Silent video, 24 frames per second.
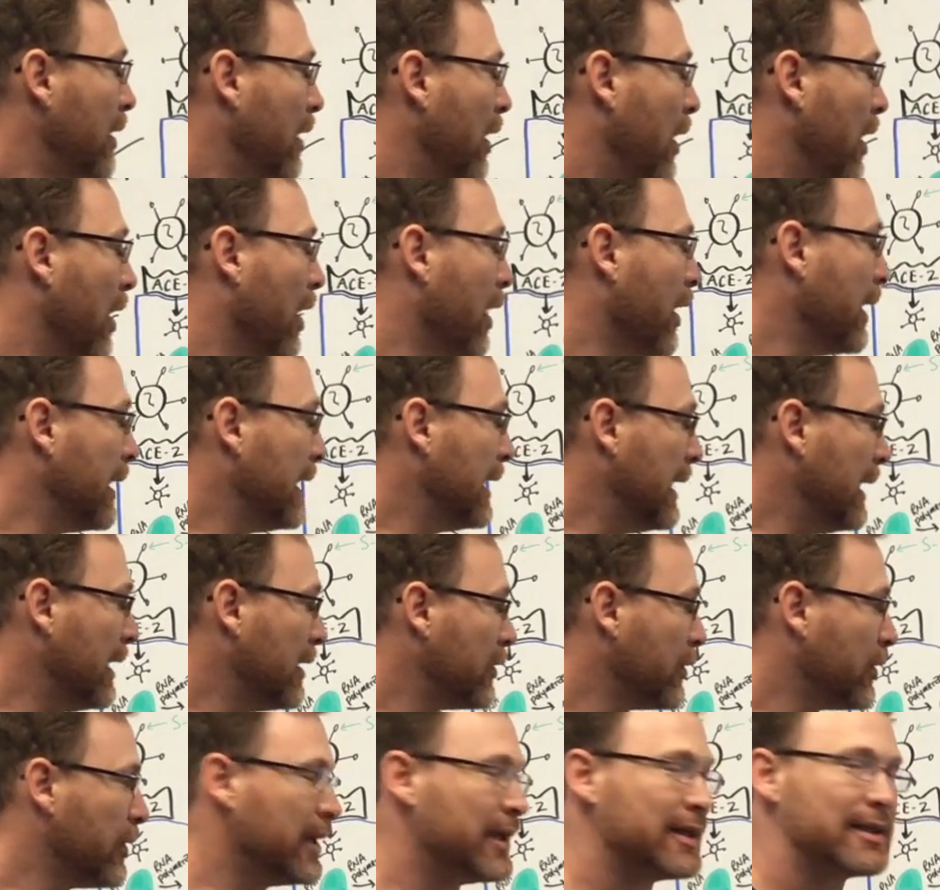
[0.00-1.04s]
are
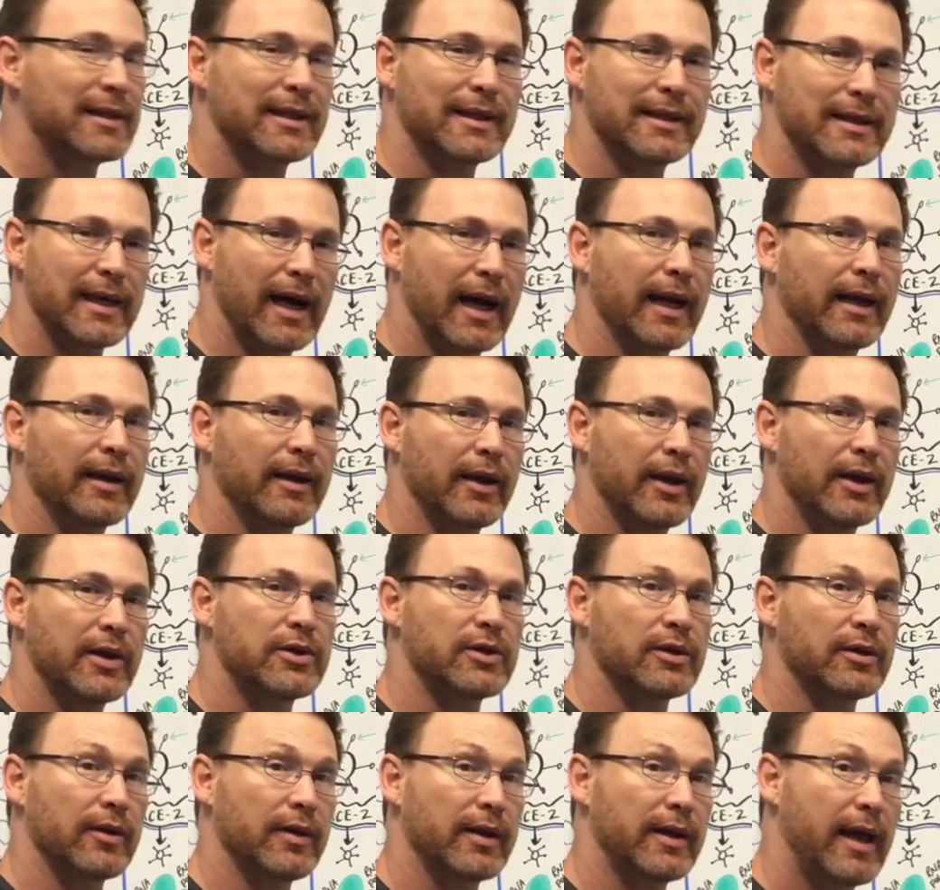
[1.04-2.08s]
increasing
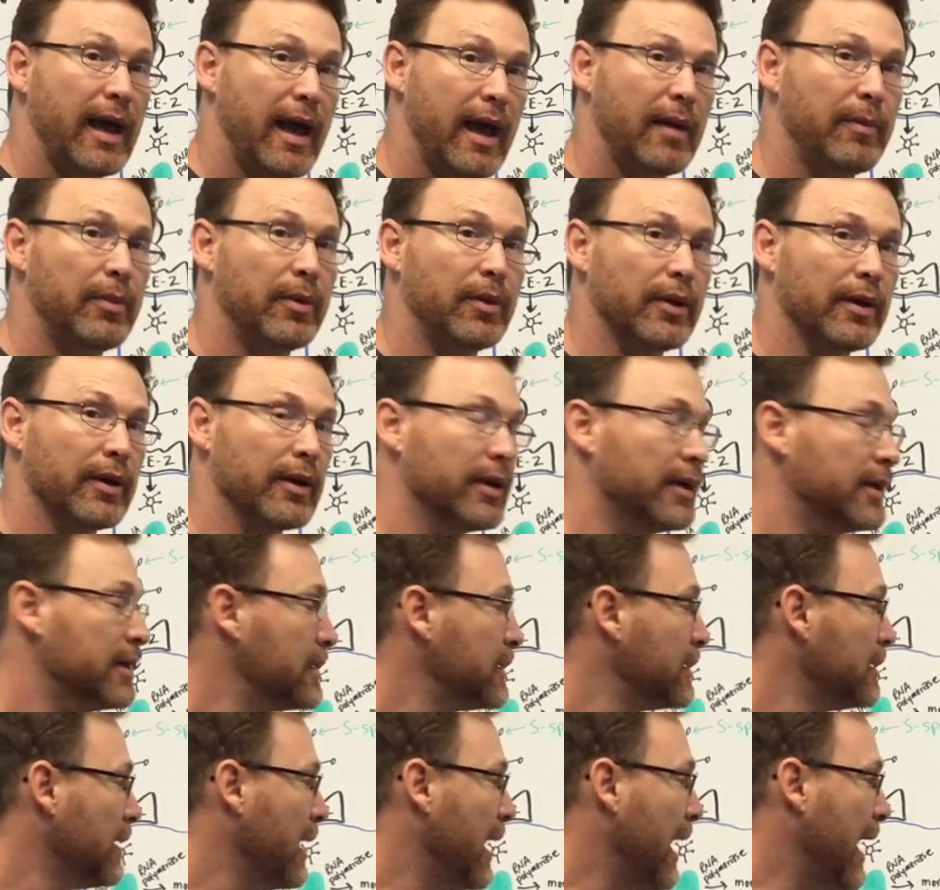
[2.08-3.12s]
dilation of the
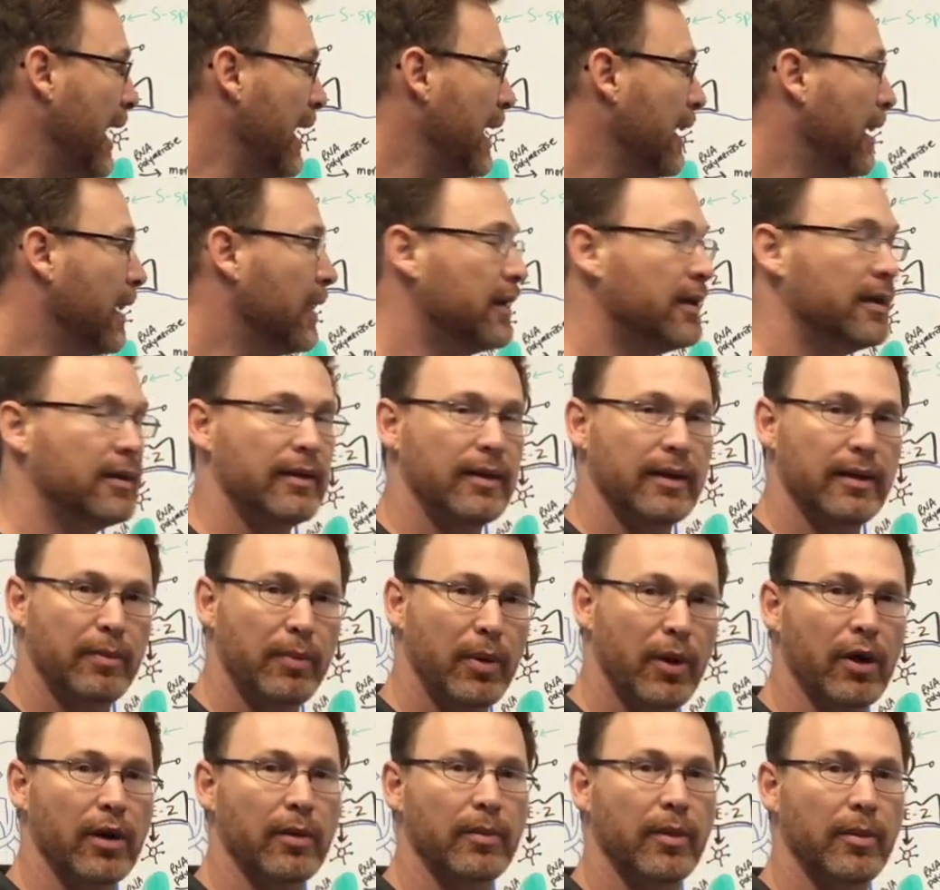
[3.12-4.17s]
capillaries and the
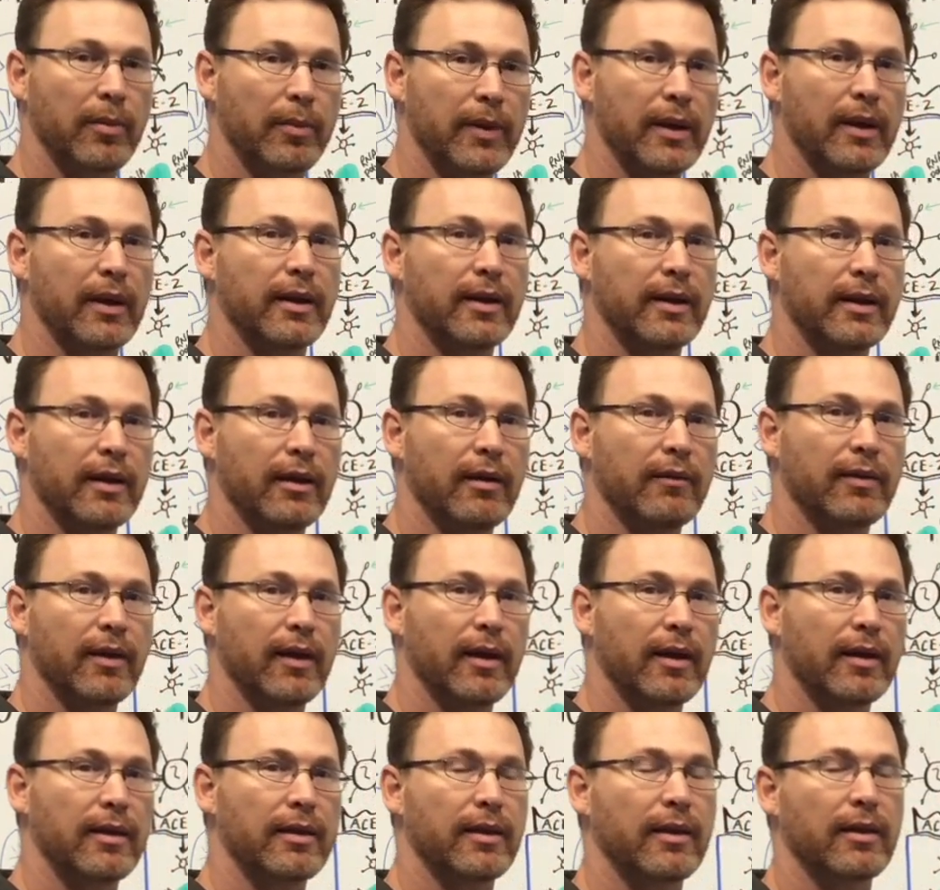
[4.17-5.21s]
permeability of
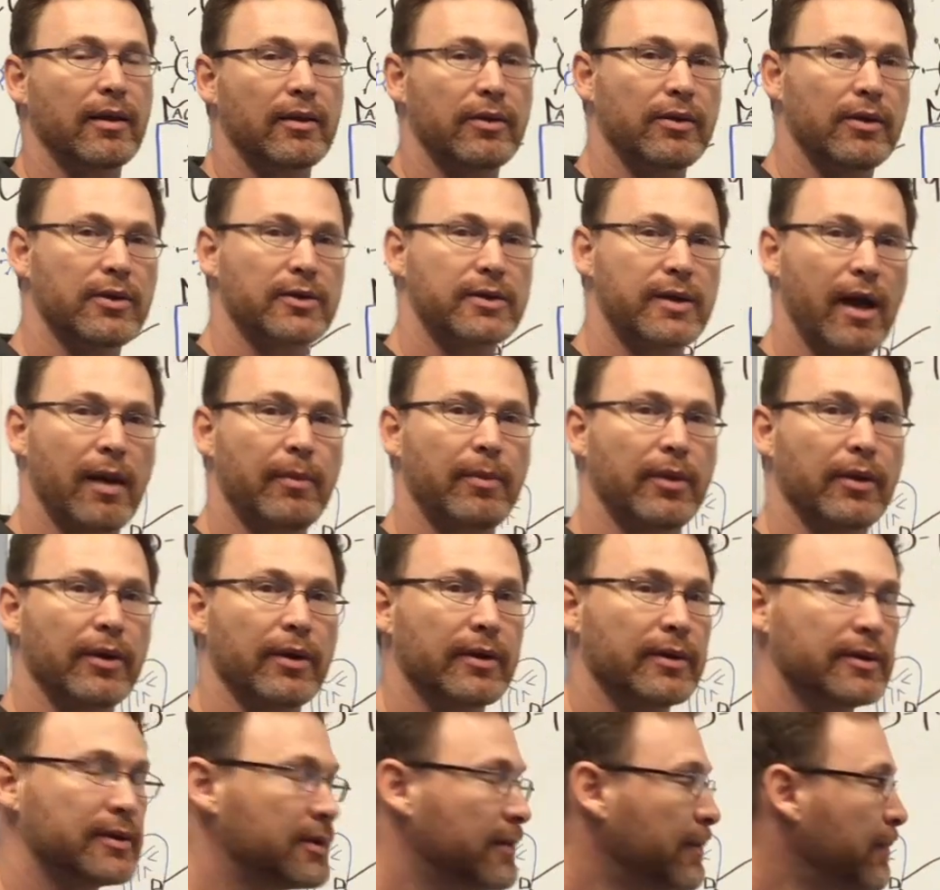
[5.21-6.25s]
those
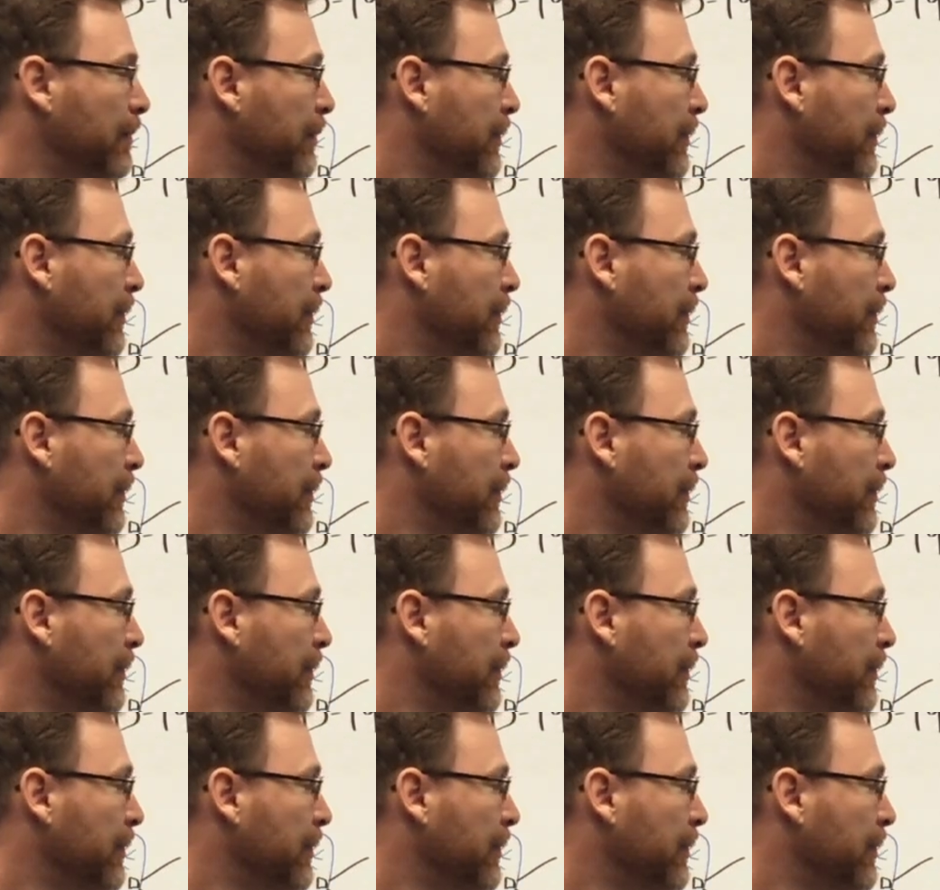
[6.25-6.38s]
capillaries.